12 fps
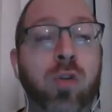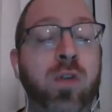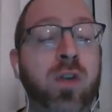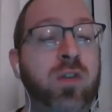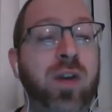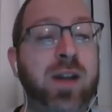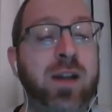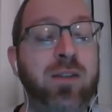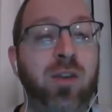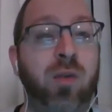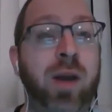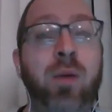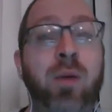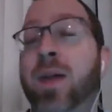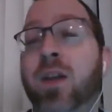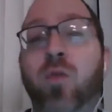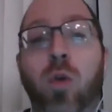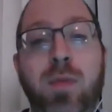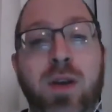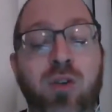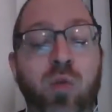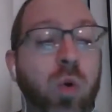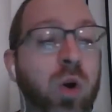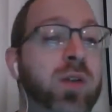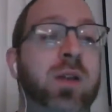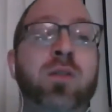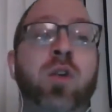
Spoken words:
This fight hits the ground, and that's Formiga's world. This